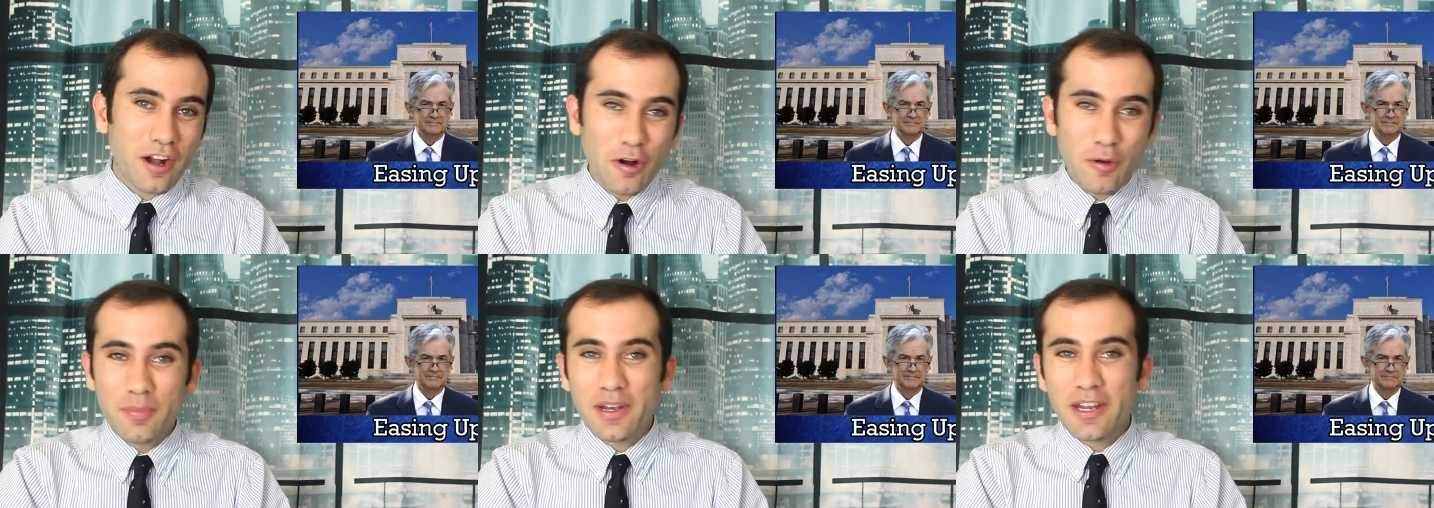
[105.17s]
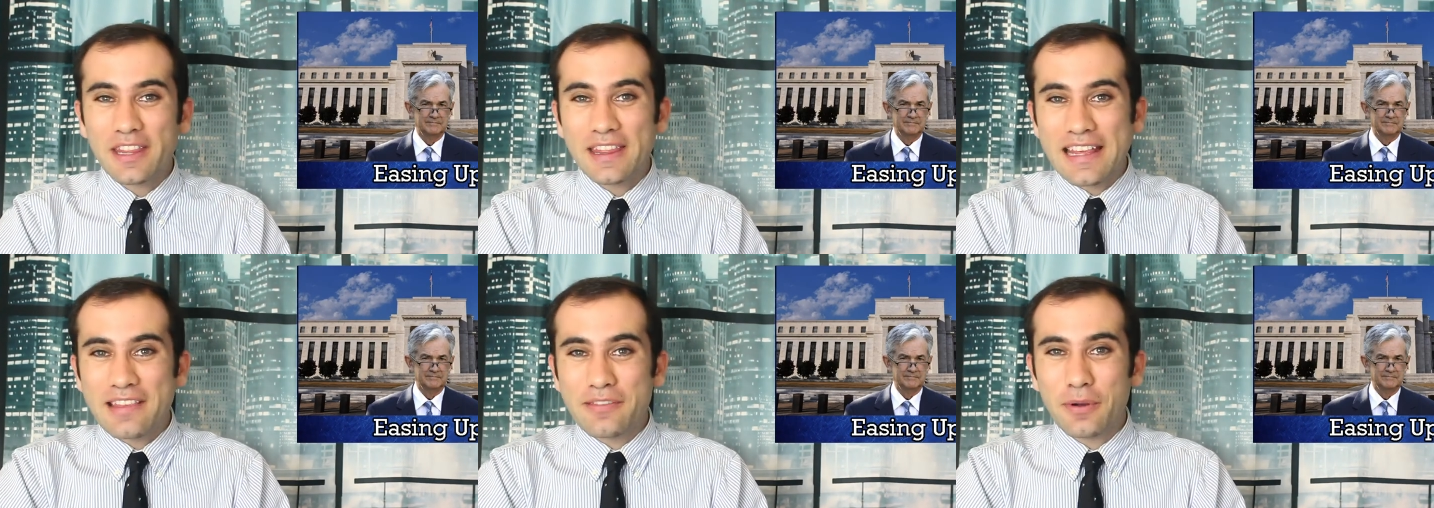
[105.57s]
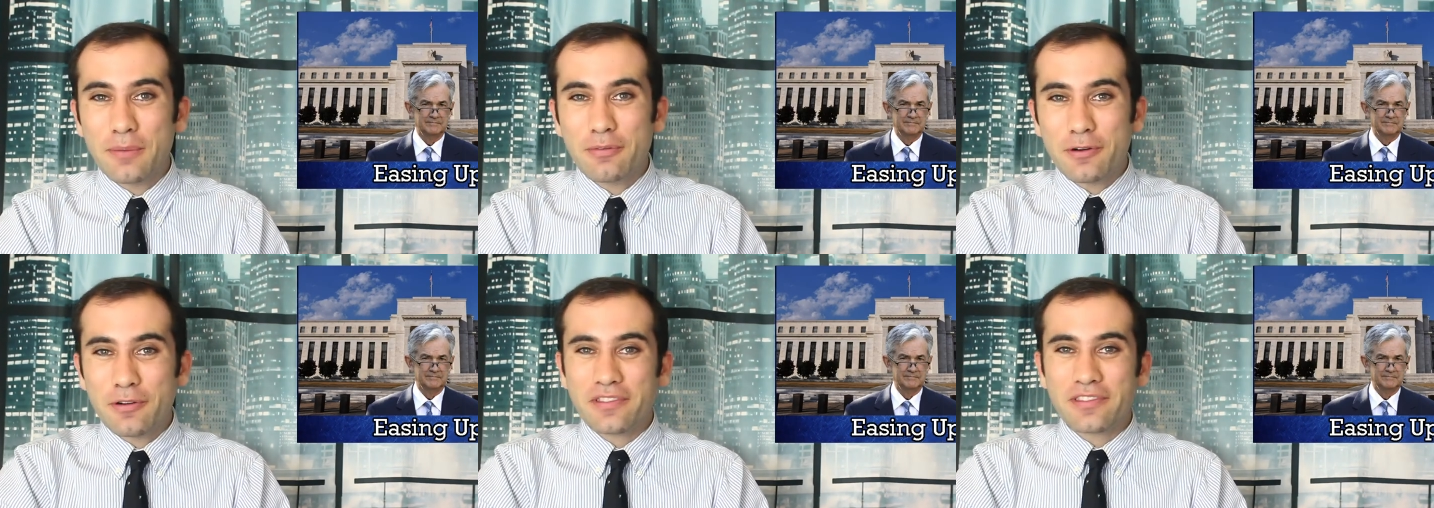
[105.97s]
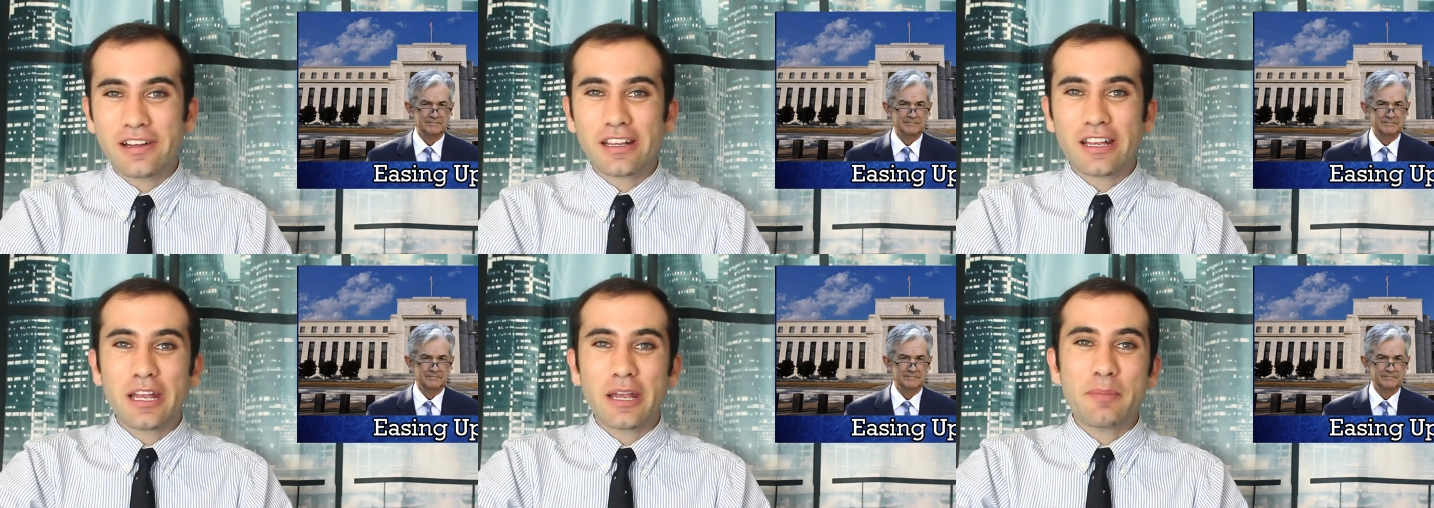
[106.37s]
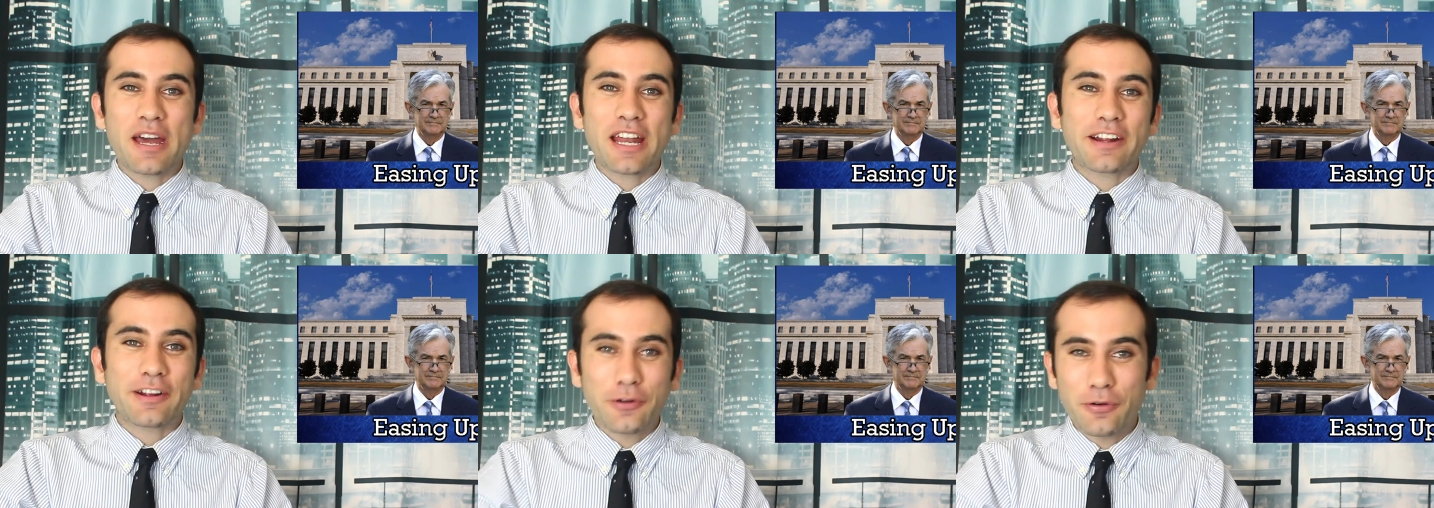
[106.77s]
Speaker 1: opening this report talking
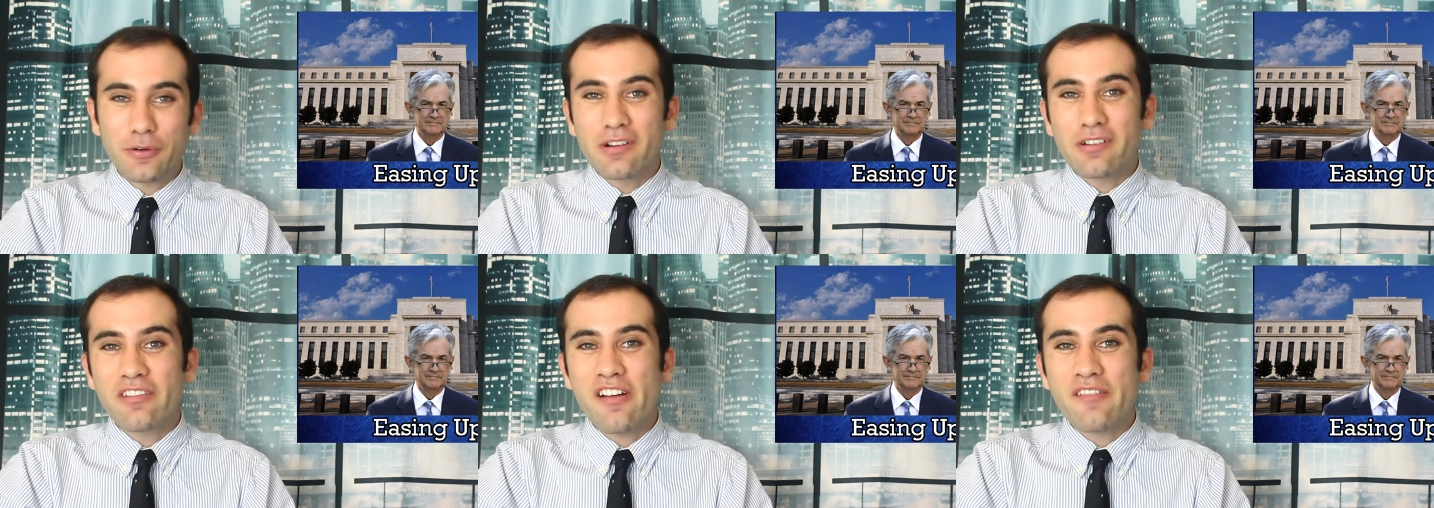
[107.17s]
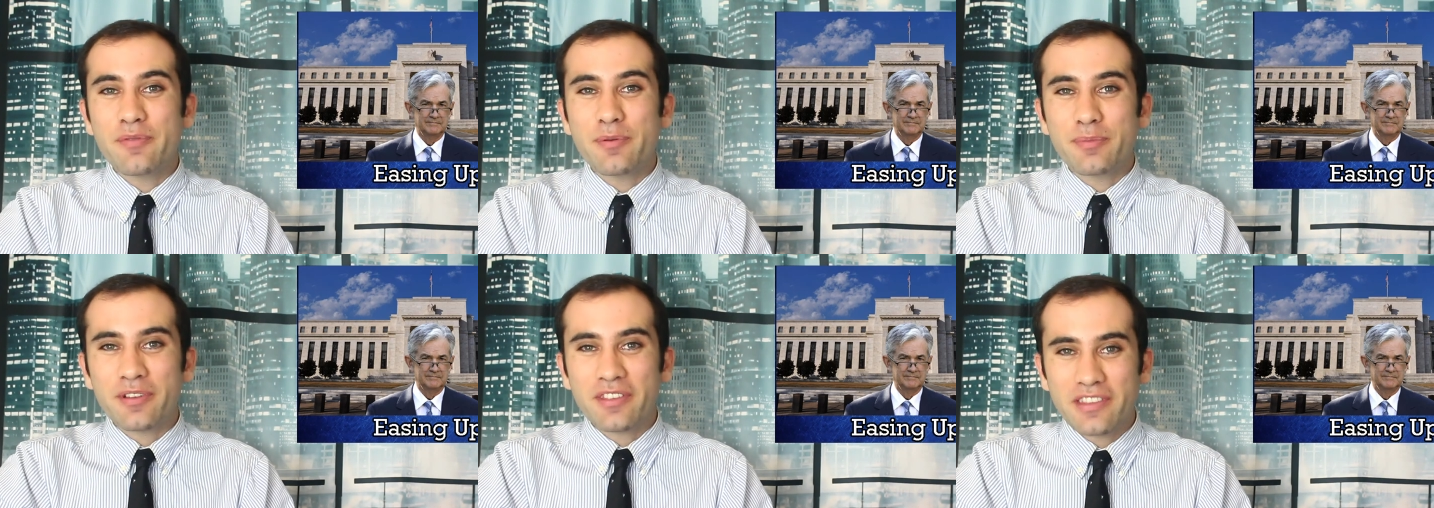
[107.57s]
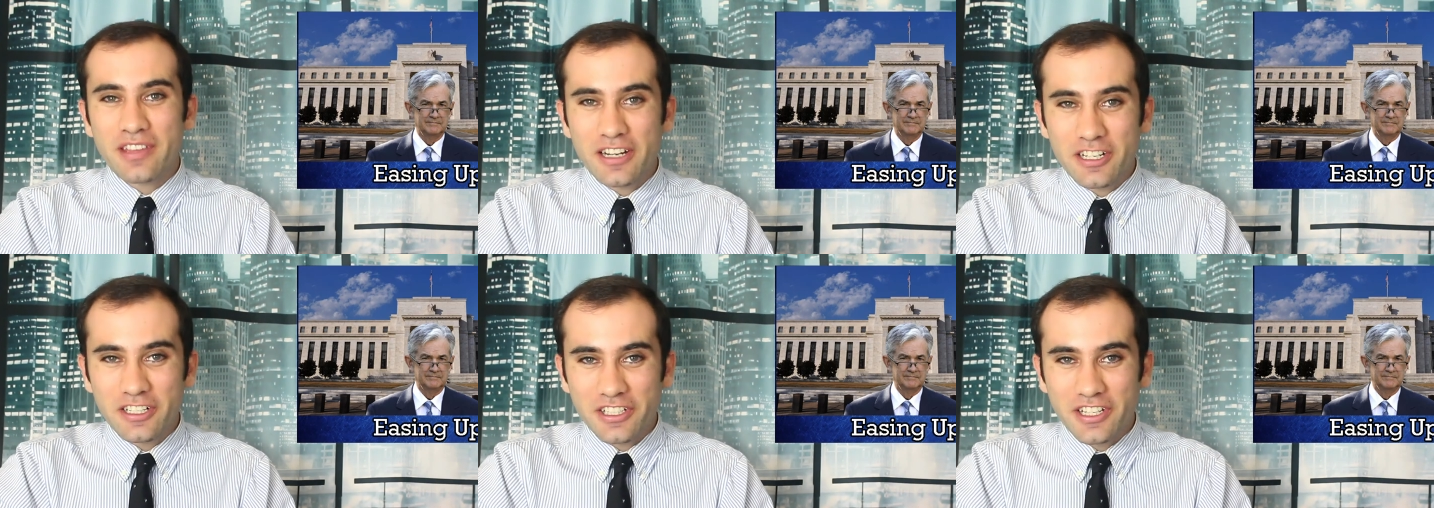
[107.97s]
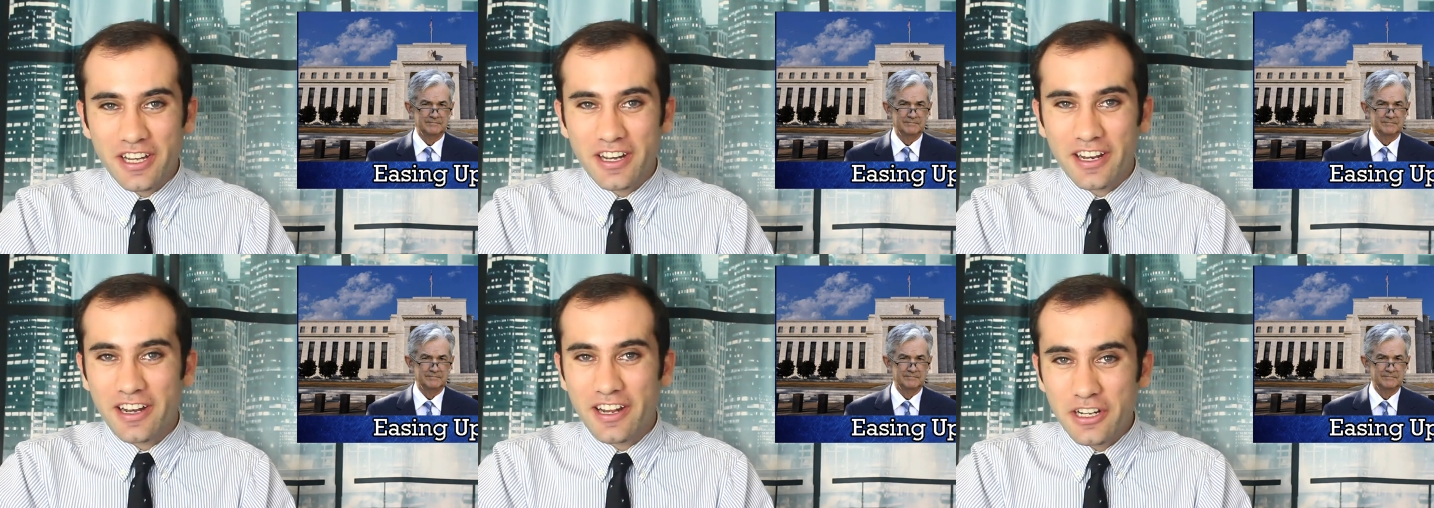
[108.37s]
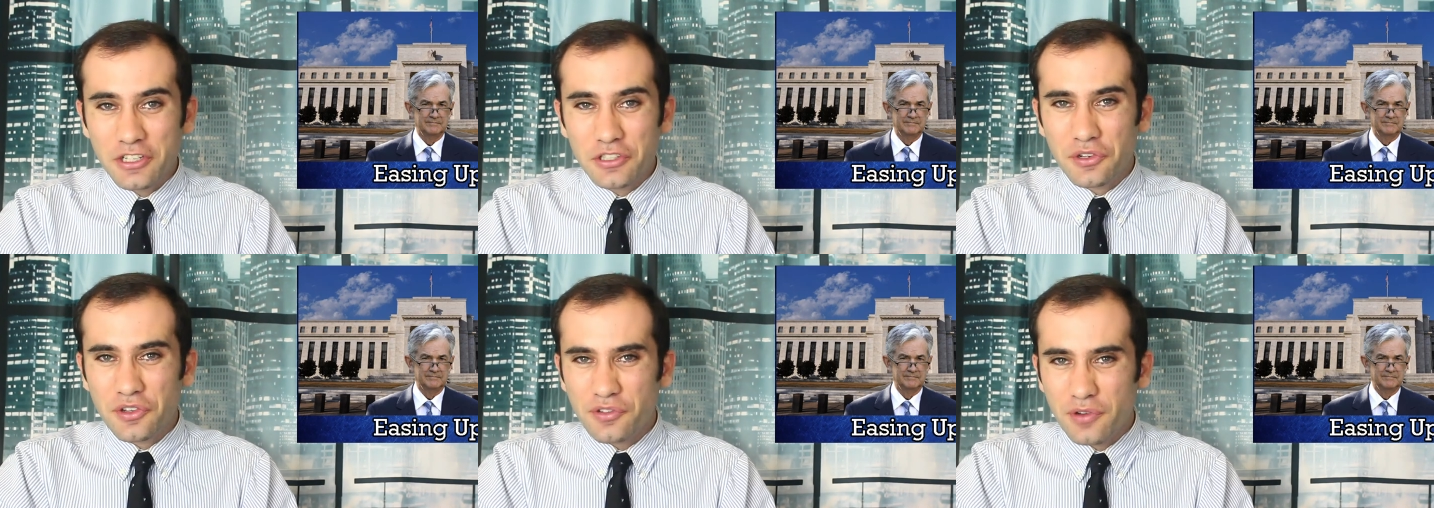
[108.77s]
about a 1/4% cut in
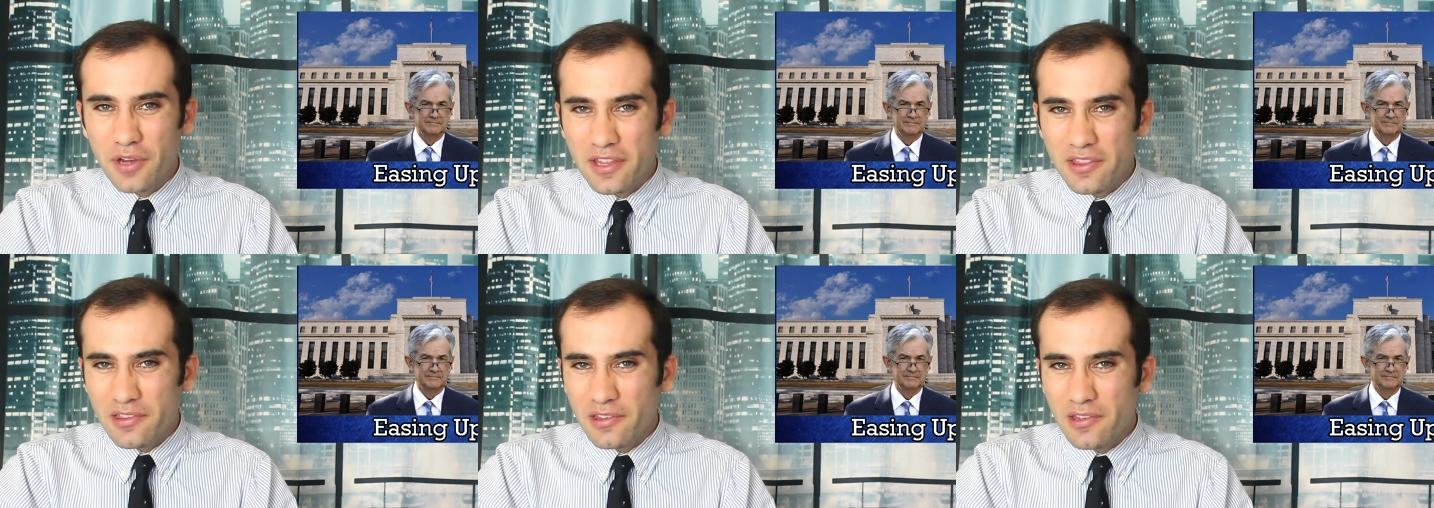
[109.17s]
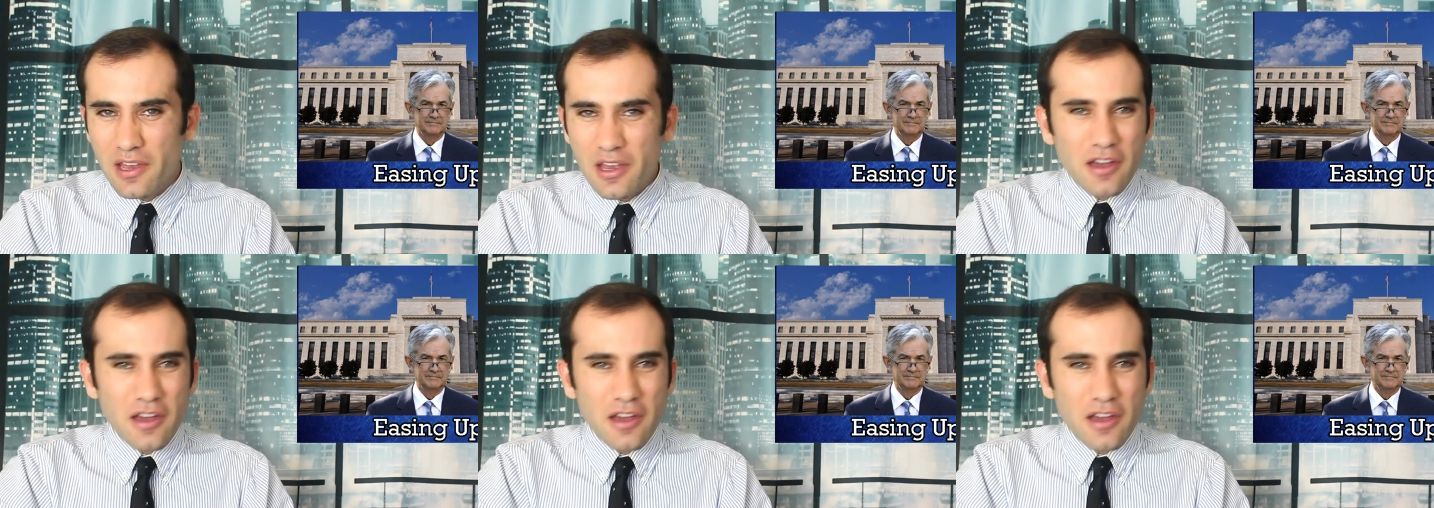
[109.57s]
interest rates,